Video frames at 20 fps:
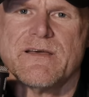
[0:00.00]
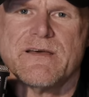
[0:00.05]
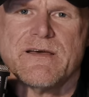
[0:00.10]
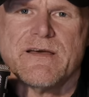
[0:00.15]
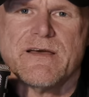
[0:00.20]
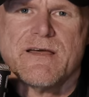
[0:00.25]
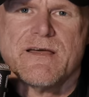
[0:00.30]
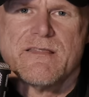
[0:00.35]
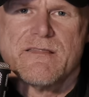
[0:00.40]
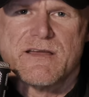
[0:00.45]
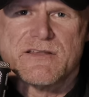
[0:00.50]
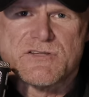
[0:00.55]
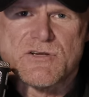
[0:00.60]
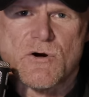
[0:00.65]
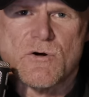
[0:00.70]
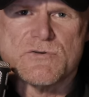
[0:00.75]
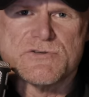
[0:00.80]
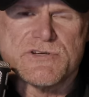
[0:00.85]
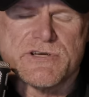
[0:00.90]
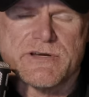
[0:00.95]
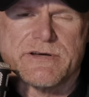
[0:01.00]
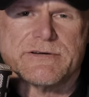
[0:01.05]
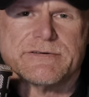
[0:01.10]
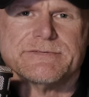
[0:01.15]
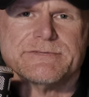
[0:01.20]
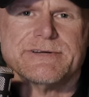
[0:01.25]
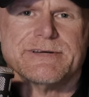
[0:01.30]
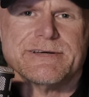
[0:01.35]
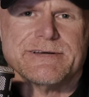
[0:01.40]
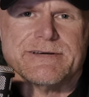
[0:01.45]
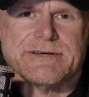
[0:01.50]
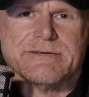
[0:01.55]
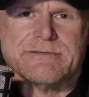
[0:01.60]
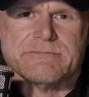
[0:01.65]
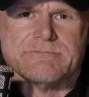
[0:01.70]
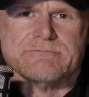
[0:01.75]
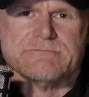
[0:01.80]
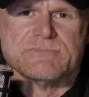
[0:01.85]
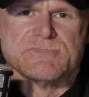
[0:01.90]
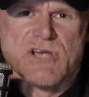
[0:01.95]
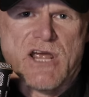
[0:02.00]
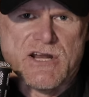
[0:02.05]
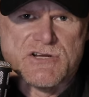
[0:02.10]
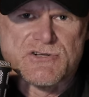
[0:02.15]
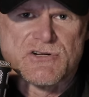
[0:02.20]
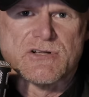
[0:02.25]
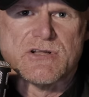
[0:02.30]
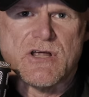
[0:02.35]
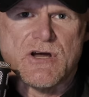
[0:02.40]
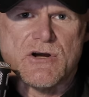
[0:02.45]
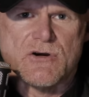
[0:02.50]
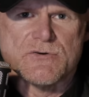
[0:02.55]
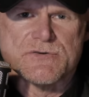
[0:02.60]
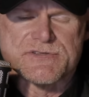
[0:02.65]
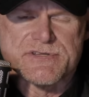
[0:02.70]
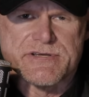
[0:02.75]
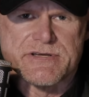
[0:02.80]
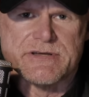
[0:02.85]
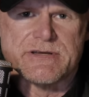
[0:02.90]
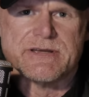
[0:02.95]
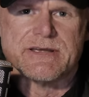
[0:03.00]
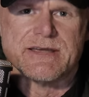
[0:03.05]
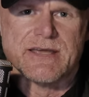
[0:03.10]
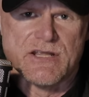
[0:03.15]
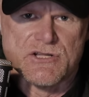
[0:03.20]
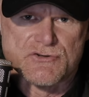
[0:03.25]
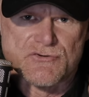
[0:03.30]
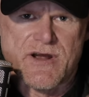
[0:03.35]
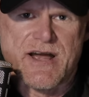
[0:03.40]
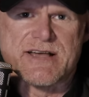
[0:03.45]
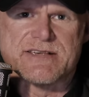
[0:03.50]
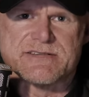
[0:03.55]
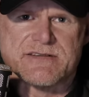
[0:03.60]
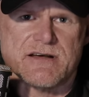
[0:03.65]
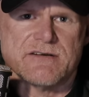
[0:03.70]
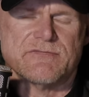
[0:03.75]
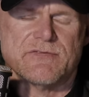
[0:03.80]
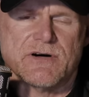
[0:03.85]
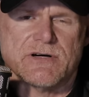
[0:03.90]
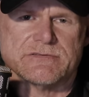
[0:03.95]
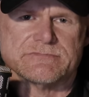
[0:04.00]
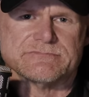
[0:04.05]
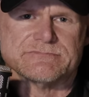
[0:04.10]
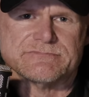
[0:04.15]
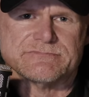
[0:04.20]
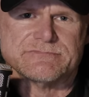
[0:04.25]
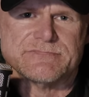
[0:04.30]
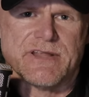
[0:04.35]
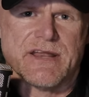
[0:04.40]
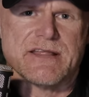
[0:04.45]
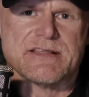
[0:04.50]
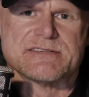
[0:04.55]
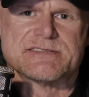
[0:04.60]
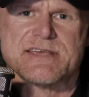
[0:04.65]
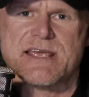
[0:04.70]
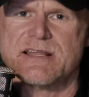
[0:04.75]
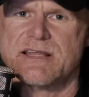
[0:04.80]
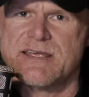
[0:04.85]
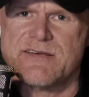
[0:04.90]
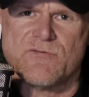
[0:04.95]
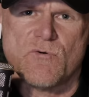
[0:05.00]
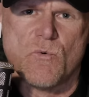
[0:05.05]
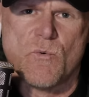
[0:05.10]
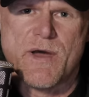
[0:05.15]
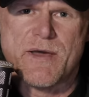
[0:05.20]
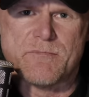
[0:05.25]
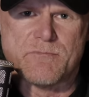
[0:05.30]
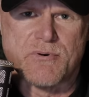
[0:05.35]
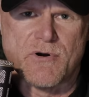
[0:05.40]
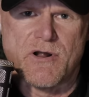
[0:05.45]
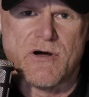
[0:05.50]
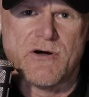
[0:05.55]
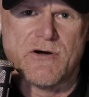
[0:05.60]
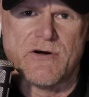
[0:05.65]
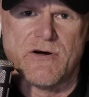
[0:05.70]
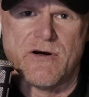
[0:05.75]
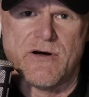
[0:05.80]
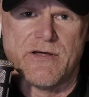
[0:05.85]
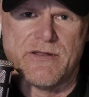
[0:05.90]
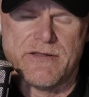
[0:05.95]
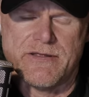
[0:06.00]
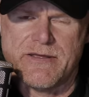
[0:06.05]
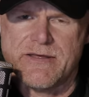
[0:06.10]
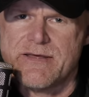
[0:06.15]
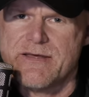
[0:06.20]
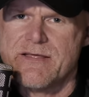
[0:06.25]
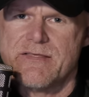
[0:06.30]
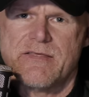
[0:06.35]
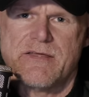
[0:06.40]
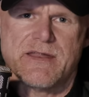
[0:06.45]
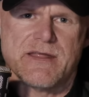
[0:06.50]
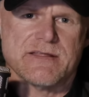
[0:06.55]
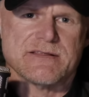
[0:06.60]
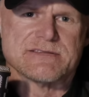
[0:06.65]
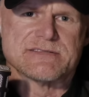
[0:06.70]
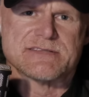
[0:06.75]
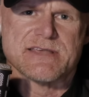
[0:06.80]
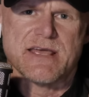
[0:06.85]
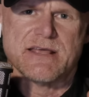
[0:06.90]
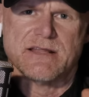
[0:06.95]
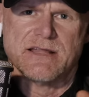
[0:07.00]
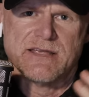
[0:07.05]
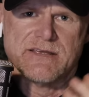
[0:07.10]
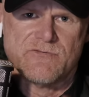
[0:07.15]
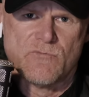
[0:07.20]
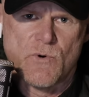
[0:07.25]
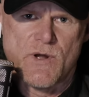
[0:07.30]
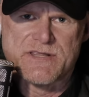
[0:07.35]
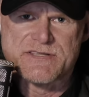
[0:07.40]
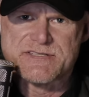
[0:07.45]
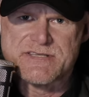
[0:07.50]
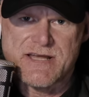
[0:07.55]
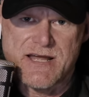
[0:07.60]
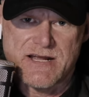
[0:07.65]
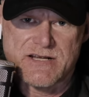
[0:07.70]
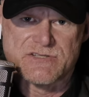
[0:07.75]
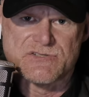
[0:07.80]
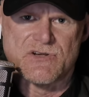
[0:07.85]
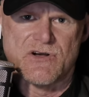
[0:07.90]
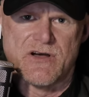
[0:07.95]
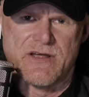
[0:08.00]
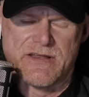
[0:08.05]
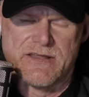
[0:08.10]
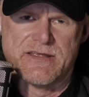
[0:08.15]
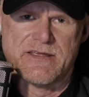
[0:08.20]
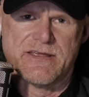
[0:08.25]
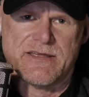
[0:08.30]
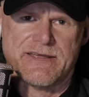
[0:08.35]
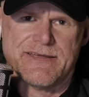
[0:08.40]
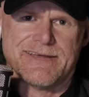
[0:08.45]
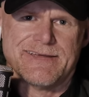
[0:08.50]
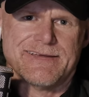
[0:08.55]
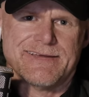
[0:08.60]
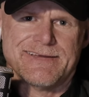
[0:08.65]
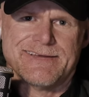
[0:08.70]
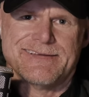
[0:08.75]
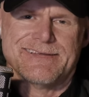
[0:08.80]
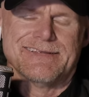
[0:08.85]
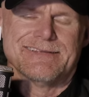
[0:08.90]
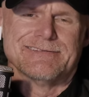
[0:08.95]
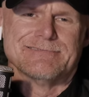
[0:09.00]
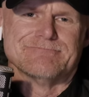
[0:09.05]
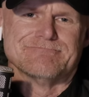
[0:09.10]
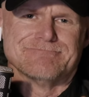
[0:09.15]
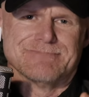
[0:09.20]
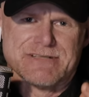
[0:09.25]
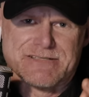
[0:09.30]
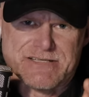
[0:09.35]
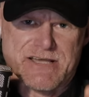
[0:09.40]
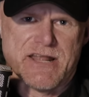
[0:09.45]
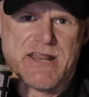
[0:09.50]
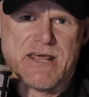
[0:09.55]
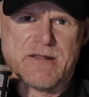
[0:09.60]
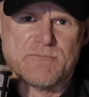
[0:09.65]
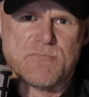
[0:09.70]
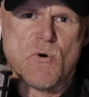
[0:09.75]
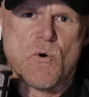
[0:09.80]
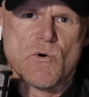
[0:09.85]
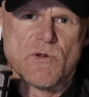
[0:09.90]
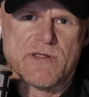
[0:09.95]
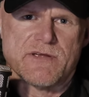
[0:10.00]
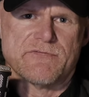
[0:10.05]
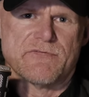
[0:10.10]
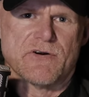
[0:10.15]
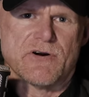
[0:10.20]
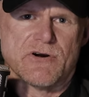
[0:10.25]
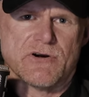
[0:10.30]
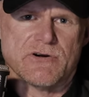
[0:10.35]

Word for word: They told you, change your clothes, get dry stuff on. They didn't say leave a wet bra on. They didn't say leave wet socks on. It's going to end poorly for her.